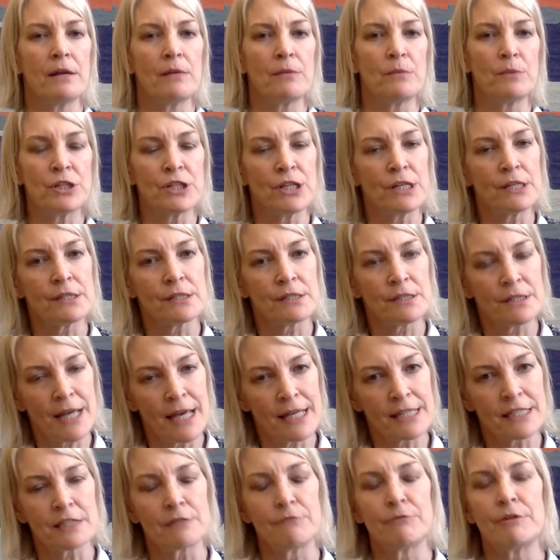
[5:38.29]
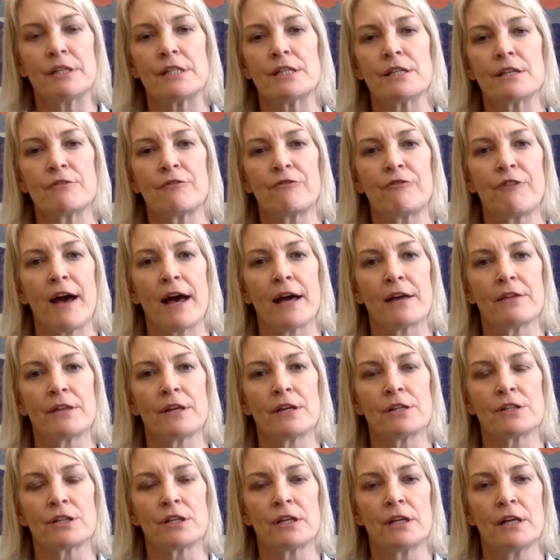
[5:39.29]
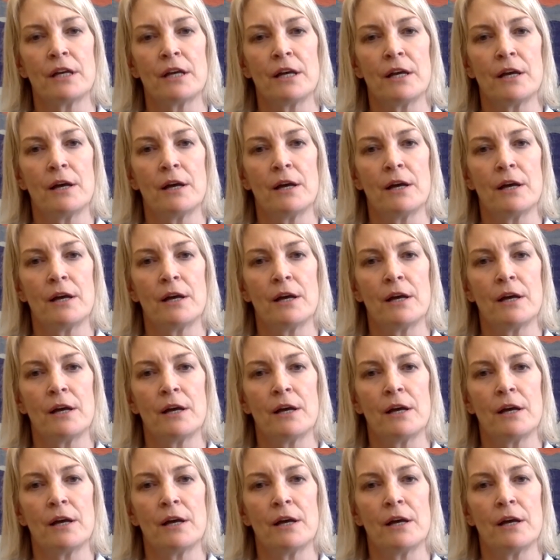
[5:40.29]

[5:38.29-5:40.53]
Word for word: which is testimony to the fact that